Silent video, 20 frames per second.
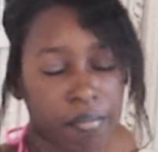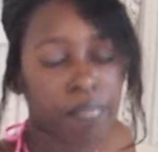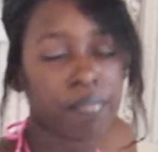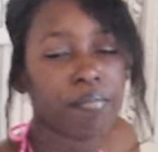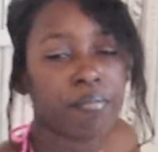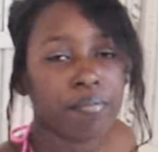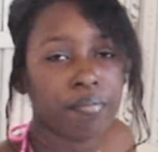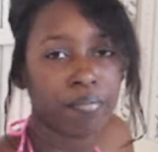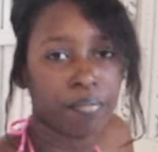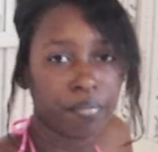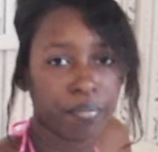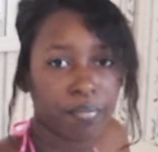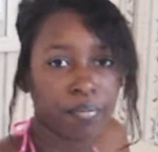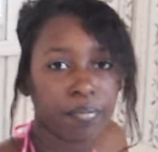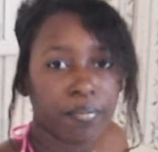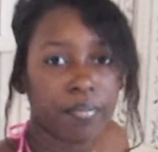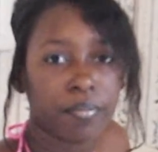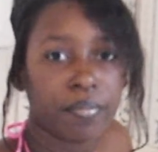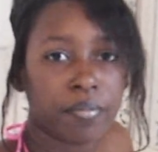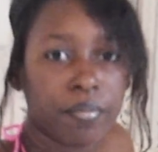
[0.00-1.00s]
A lot, a lot,
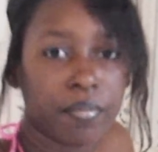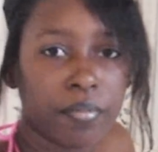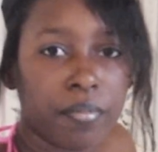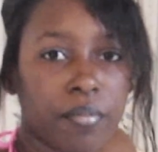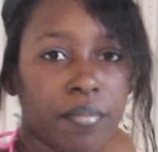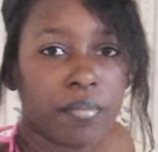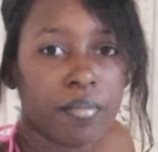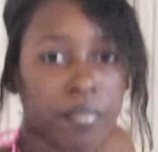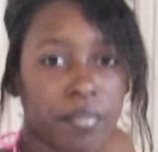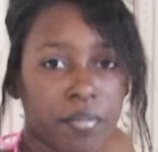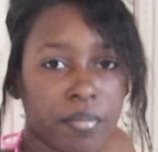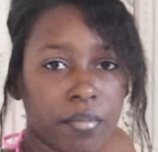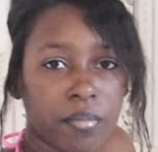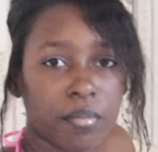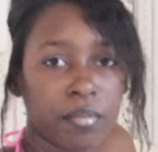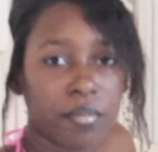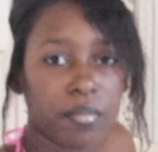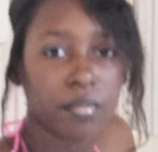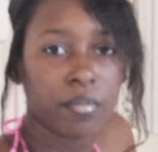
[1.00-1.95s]
a lot of people say uh, that